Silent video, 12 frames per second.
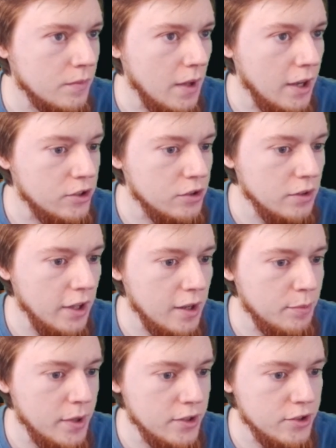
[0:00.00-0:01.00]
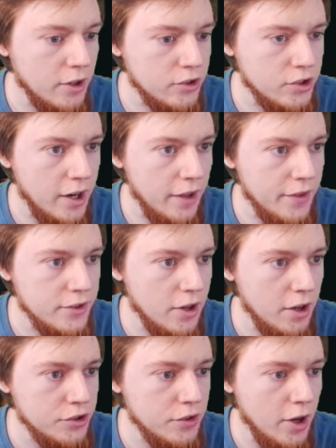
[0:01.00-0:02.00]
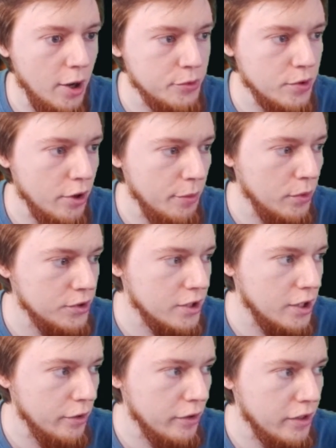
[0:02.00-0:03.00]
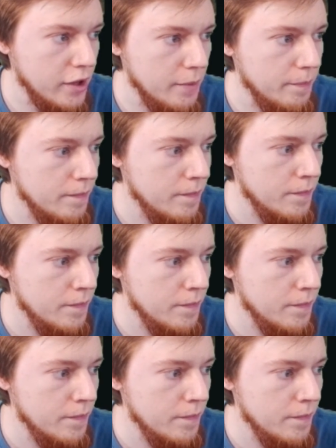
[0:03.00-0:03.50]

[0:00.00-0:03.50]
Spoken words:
I do like Beanstalk Giant. This also helps with our multicolor theme.